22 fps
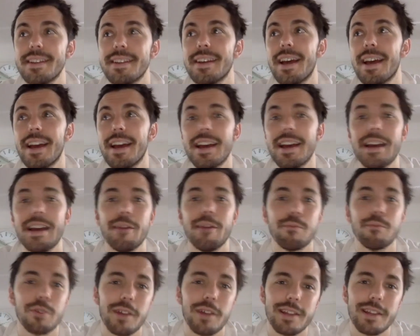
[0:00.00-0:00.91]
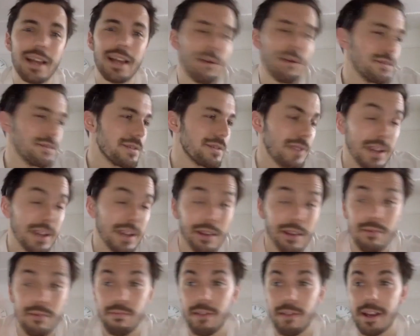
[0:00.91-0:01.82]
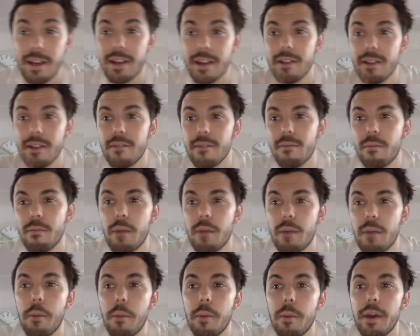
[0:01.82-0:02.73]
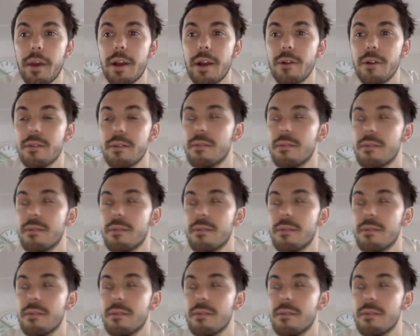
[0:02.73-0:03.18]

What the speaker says: So that was we went out